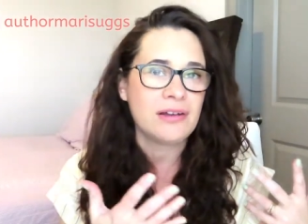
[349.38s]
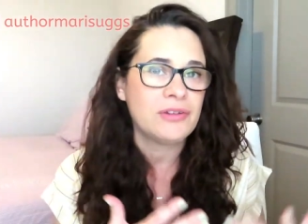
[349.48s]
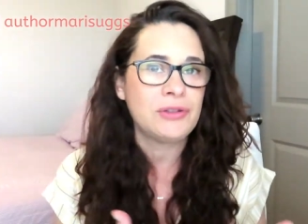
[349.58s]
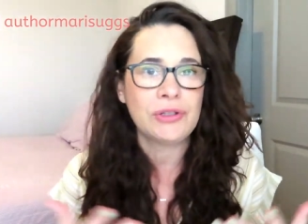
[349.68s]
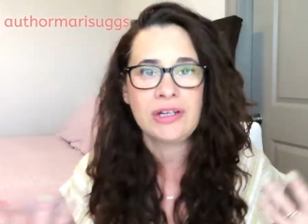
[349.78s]

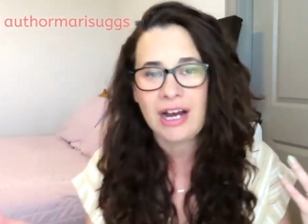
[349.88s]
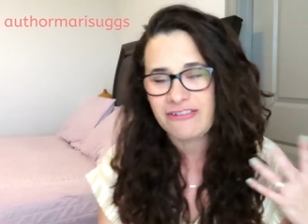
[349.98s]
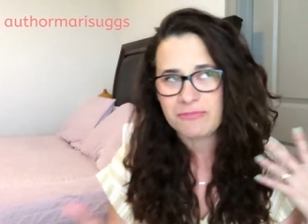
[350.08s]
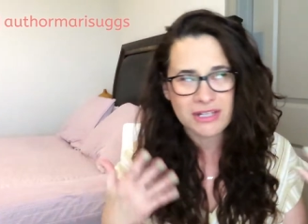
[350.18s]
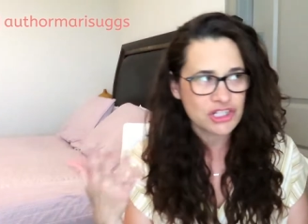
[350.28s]
You,
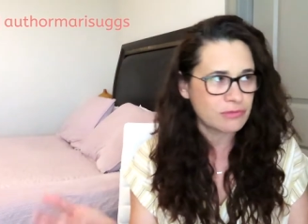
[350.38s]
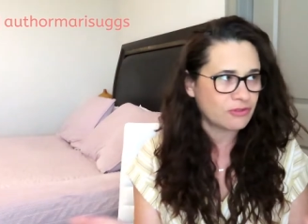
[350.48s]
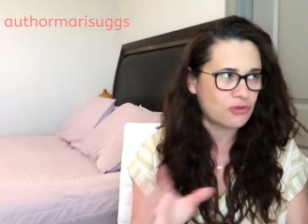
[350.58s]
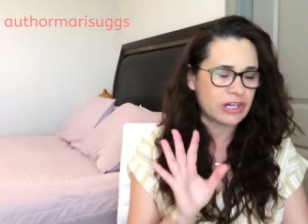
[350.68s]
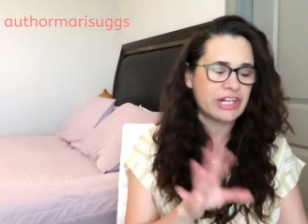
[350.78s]
I've mentioned
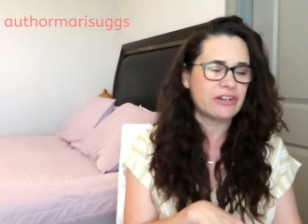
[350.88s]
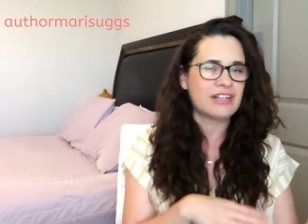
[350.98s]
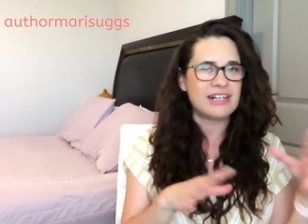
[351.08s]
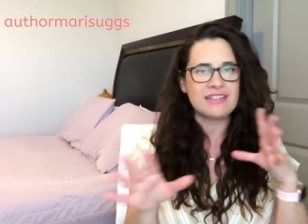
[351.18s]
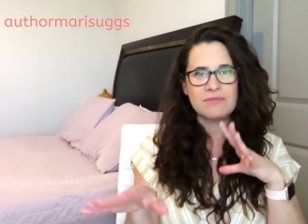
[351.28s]
before here
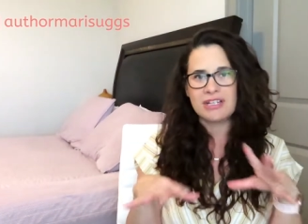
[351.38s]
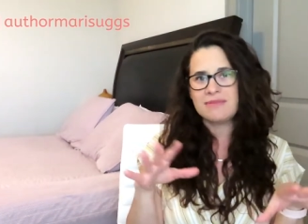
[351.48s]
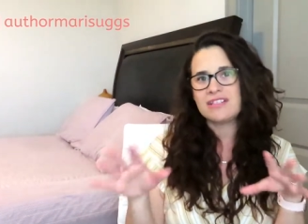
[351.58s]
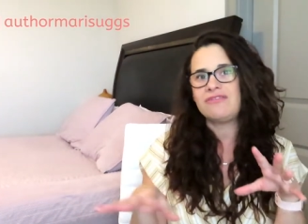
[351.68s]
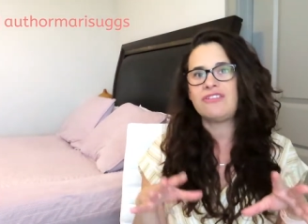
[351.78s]
that I sometimes
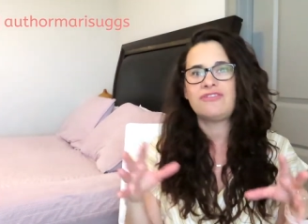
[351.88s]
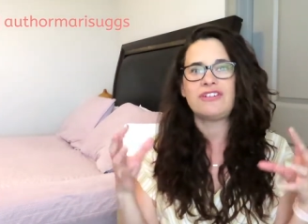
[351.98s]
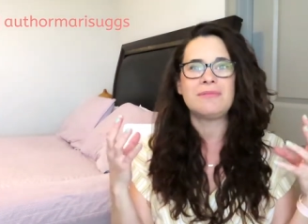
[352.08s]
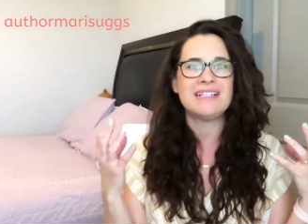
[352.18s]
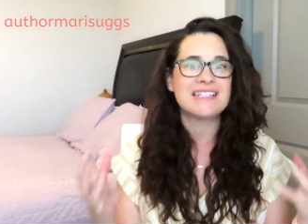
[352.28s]
suffer
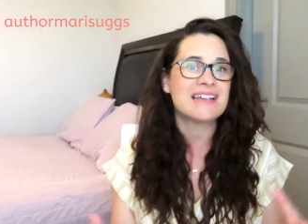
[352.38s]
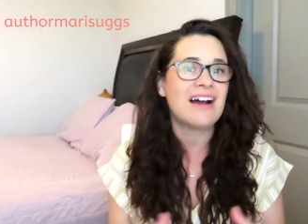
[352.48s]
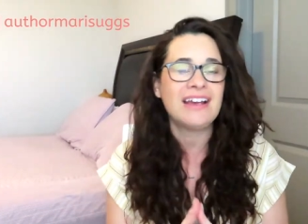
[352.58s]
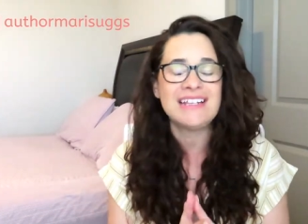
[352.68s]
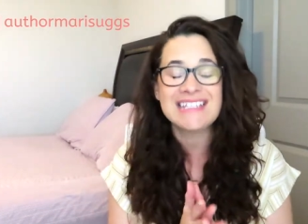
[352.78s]
from
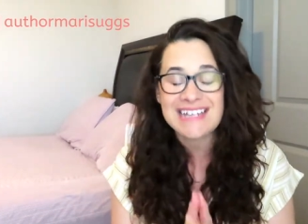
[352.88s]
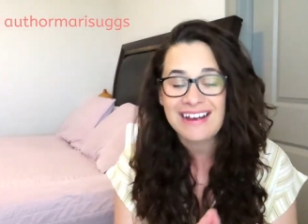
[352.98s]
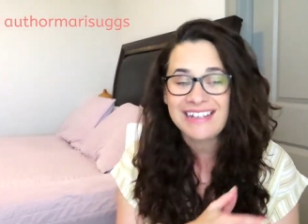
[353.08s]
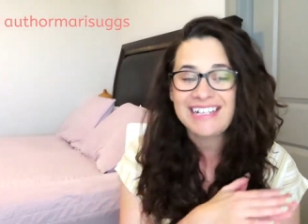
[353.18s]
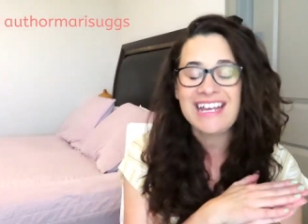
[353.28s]

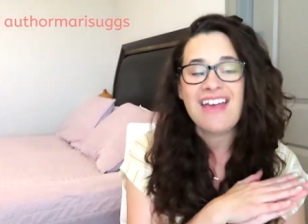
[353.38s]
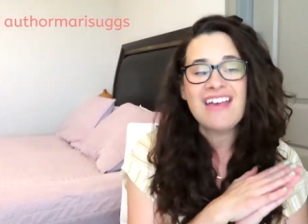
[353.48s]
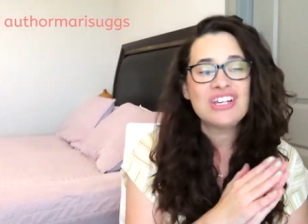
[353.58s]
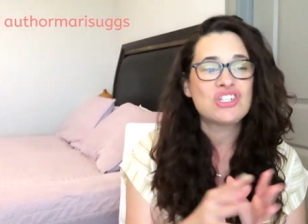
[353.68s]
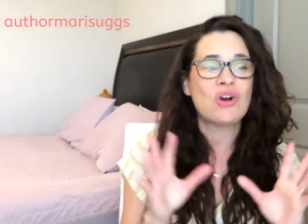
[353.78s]
anxiety,
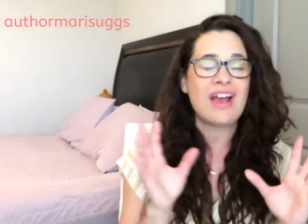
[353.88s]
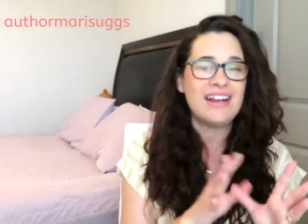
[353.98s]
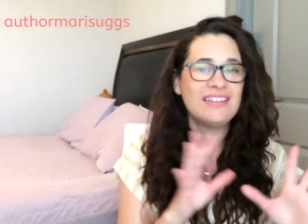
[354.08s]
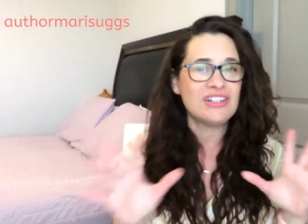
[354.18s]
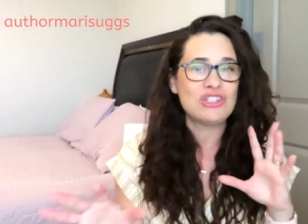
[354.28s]
so
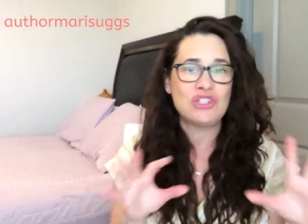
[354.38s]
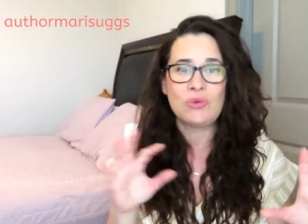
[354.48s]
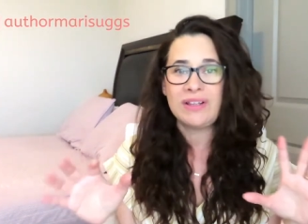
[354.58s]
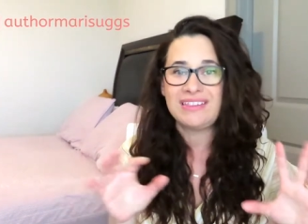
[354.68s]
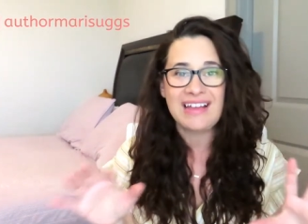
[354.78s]
anything to do
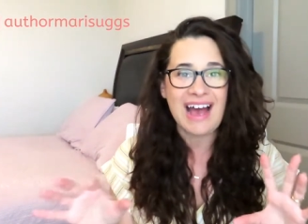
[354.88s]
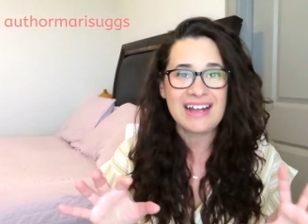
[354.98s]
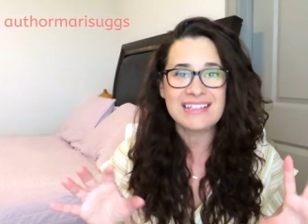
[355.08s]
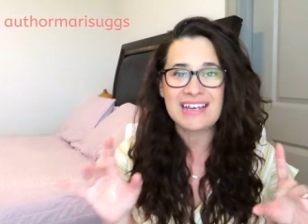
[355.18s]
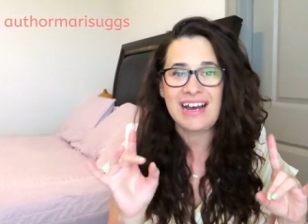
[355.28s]
with
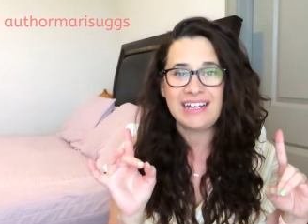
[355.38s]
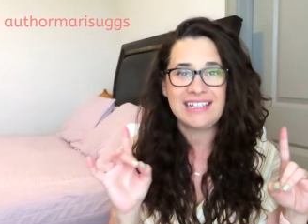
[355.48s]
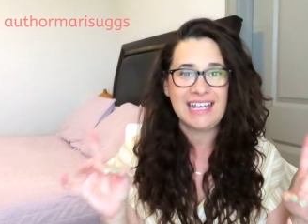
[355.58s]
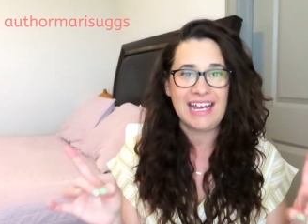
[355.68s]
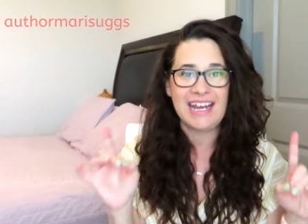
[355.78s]
that I
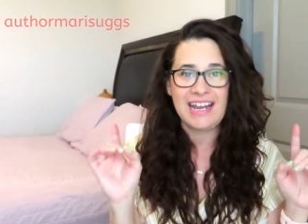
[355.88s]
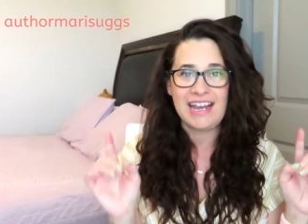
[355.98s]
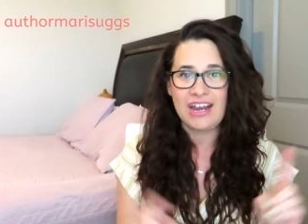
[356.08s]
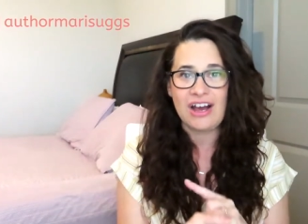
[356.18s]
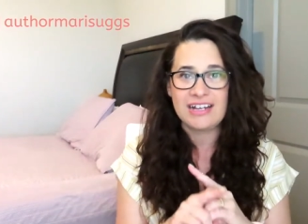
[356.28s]

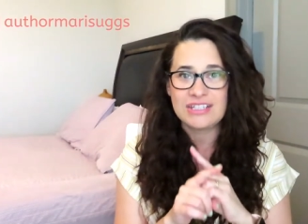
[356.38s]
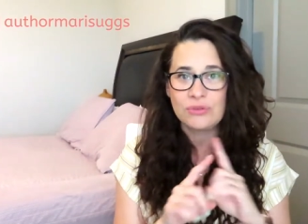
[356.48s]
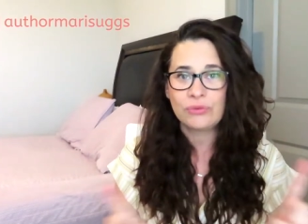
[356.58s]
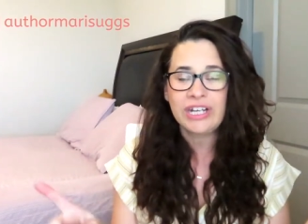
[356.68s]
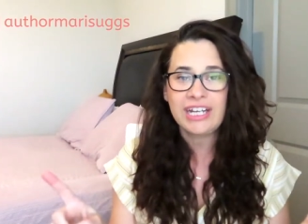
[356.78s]
cannot
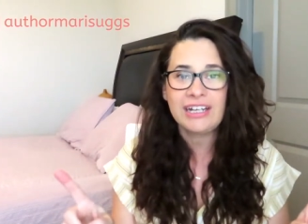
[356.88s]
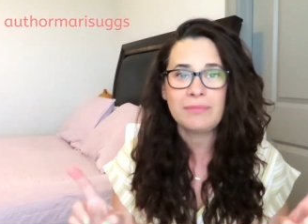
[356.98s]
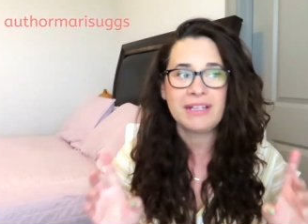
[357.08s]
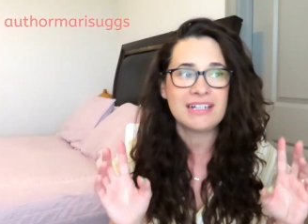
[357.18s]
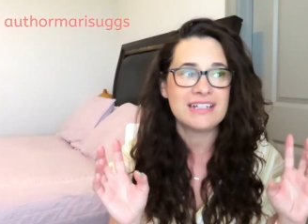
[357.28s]
read
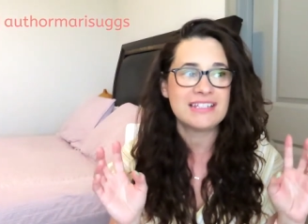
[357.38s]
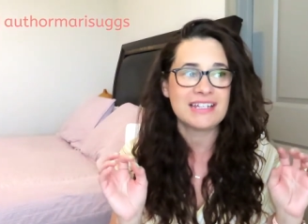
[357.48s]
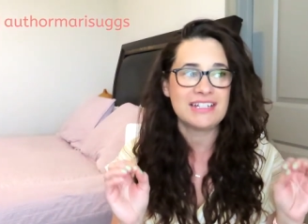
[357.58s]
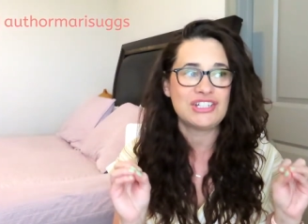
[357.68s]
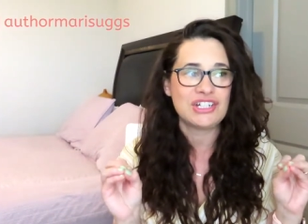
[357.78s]
because
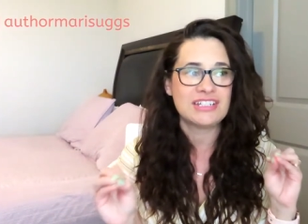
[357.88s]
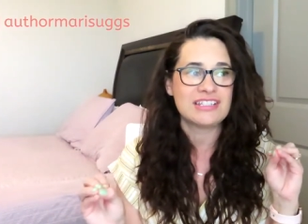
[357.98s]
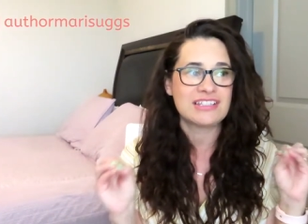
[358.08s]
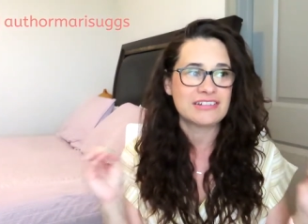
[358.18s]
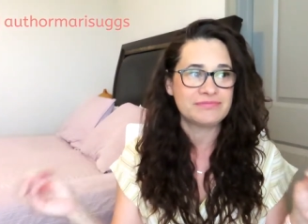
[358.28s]
it
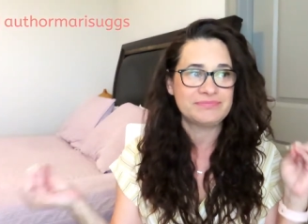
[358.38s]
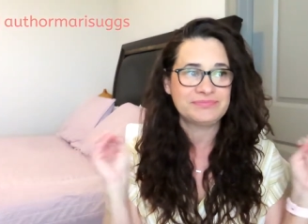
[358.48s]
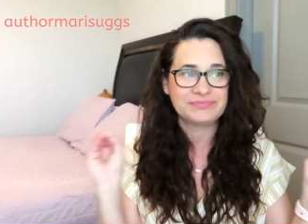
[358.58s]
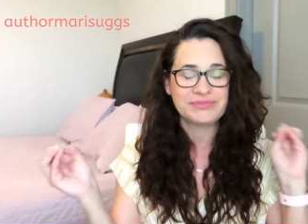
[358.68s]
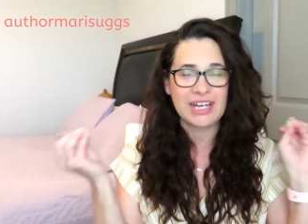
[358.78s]
just,
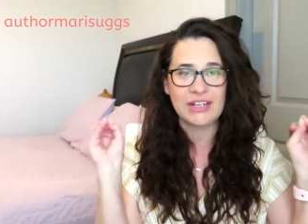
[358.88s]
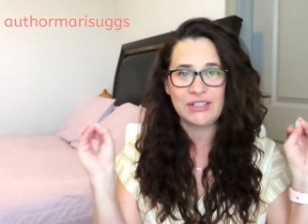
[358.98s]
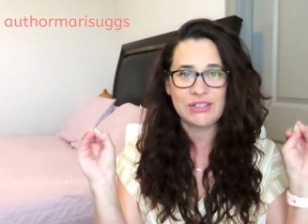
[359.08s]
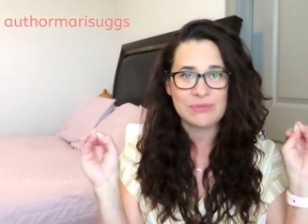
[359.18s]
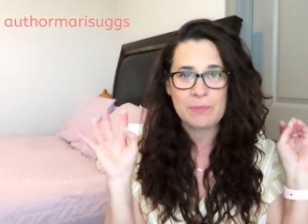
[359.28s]
I
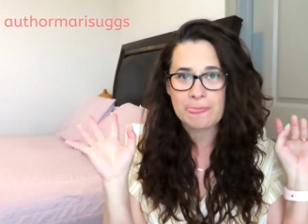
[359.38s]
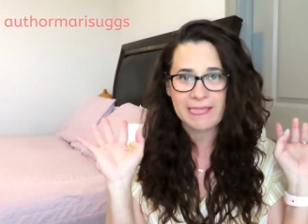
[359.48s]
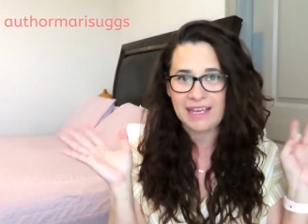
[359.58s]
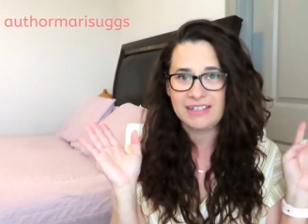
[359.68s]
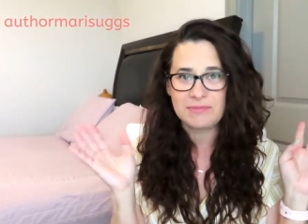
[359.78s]
don't know,
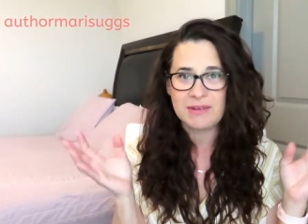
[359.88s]
it